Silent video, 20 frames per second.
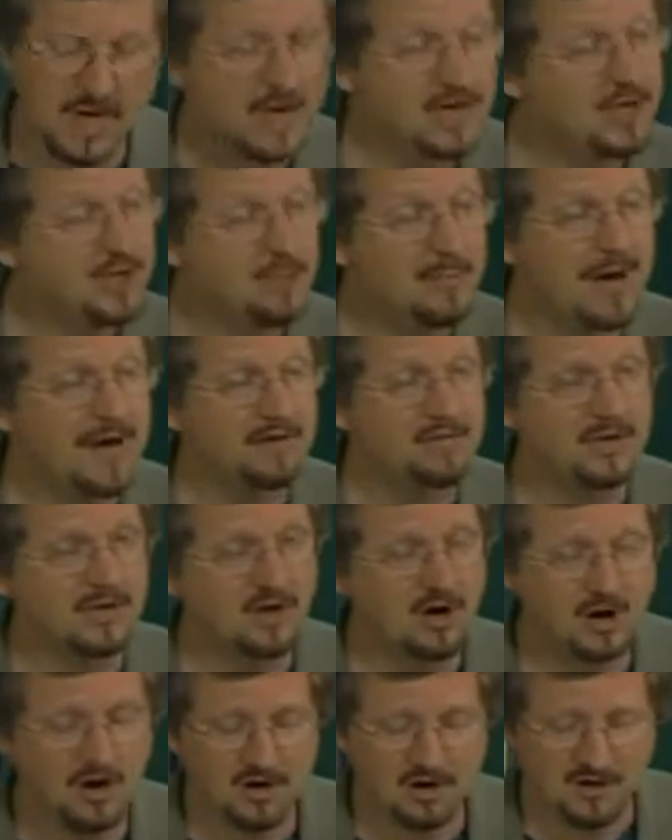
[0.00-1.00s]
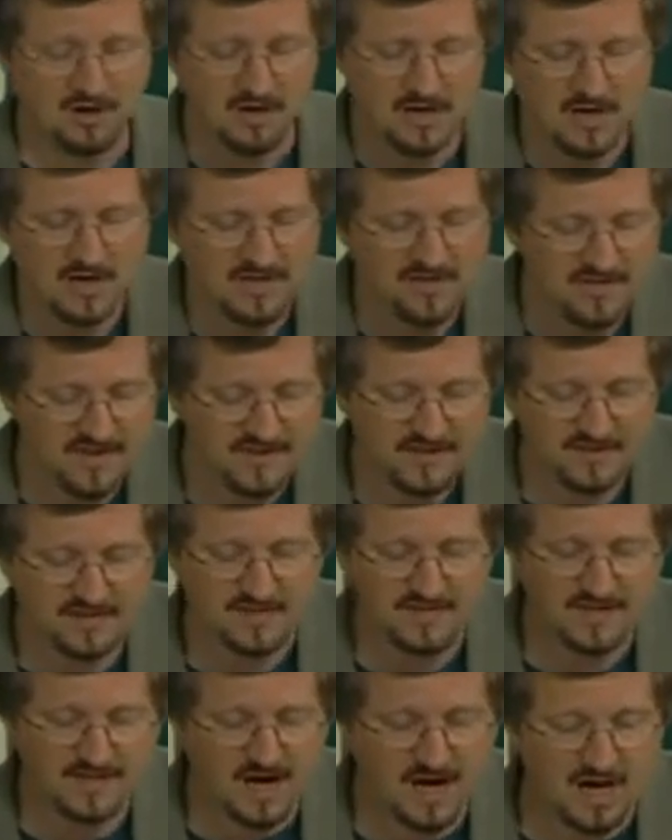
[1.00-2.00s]
You might recall this is
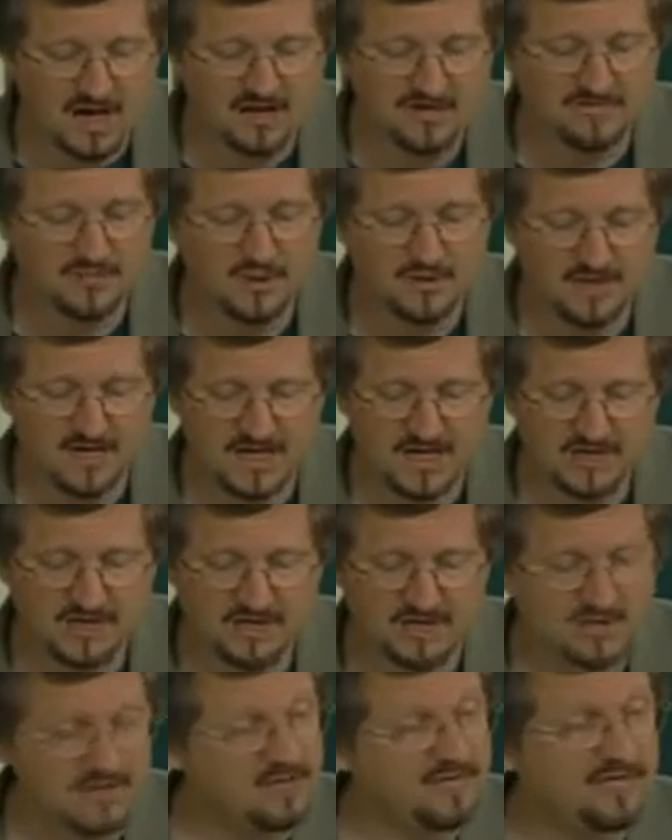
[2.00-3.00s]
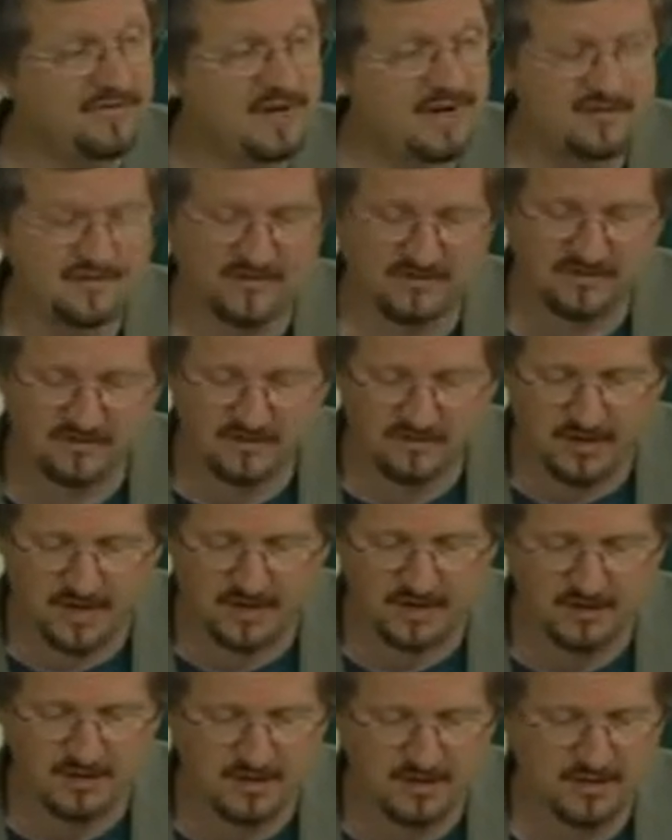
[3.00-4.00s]
the kind of mutation that Francis
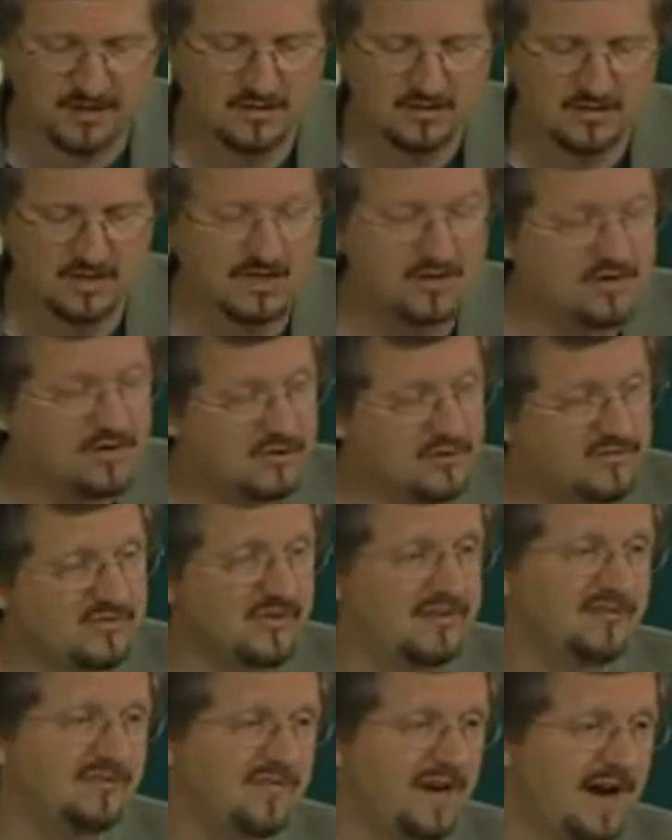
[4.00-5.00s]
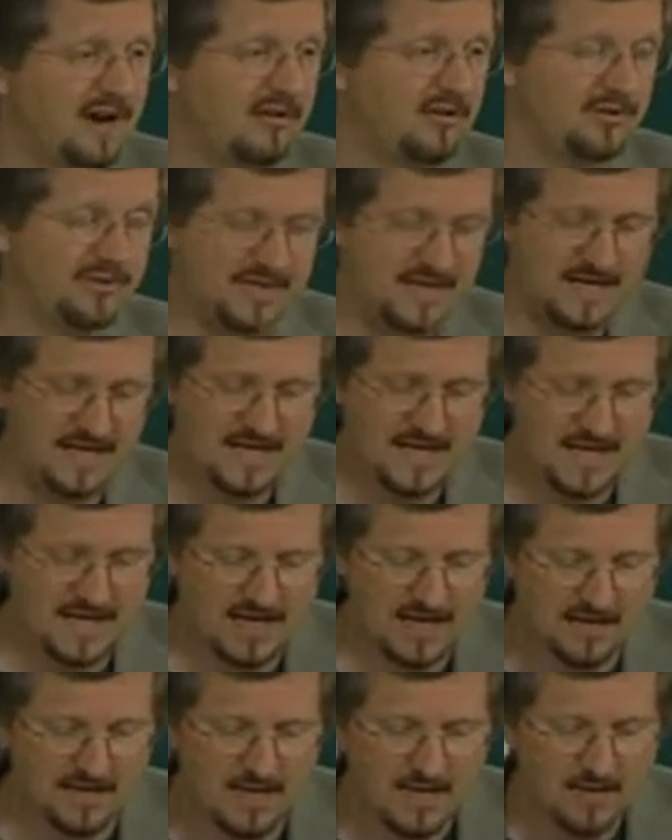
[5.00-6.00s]
Crick induced in viral
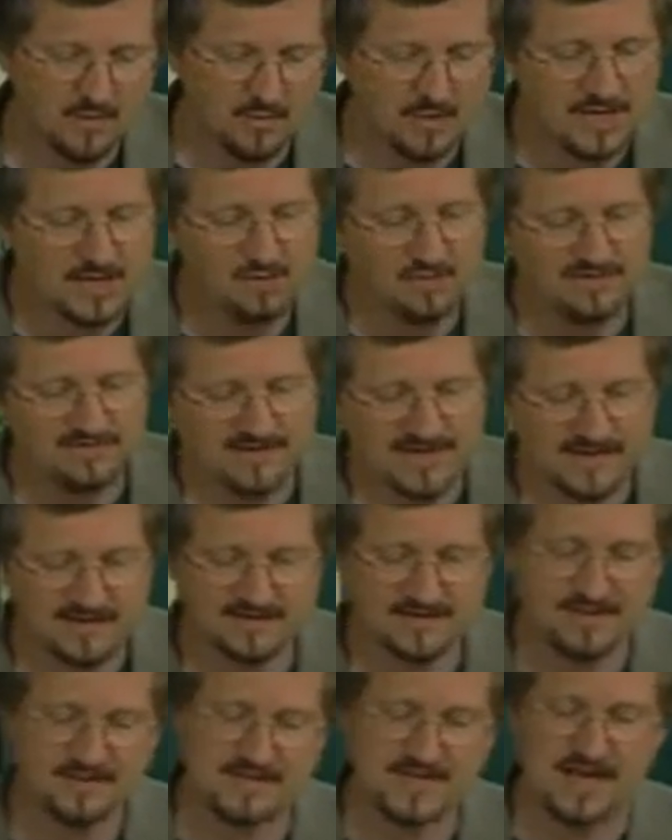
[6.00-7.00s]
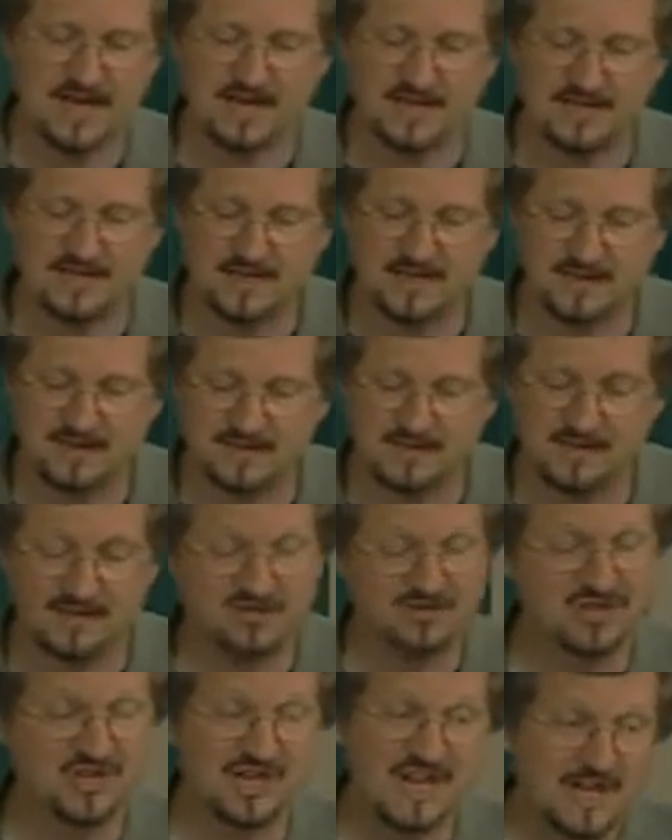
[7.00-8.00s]
DNA when he was testing the idea that the
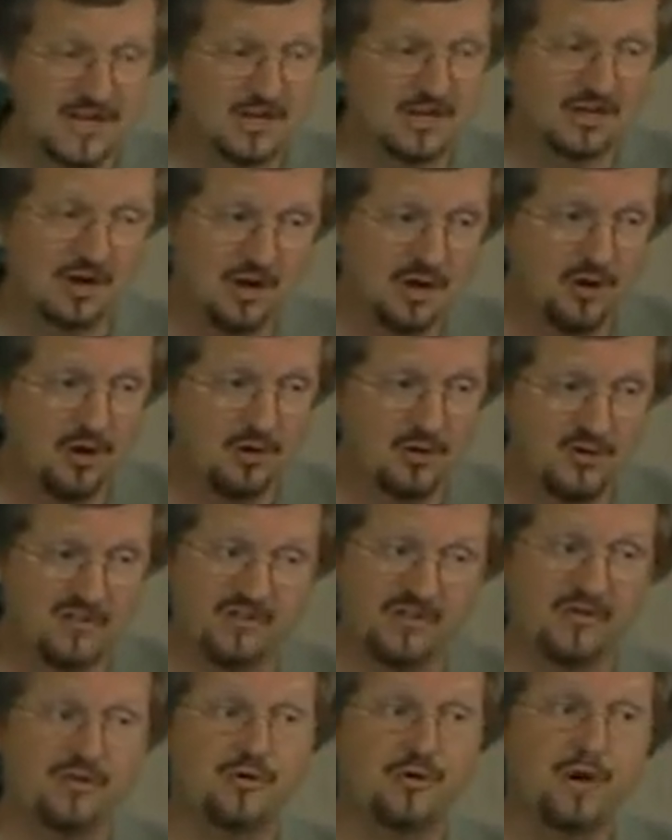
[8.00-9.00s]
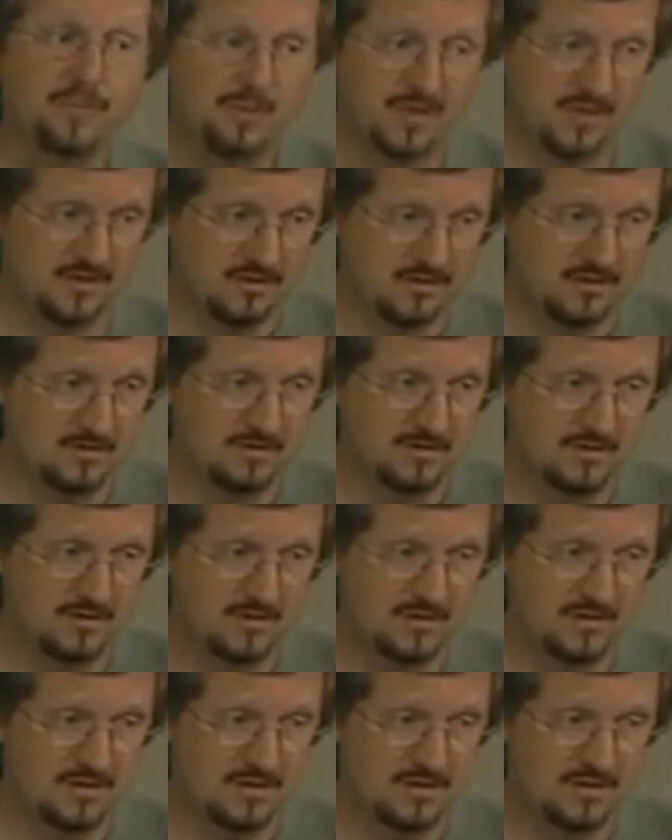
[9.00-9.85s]
genetic code is a triplet code.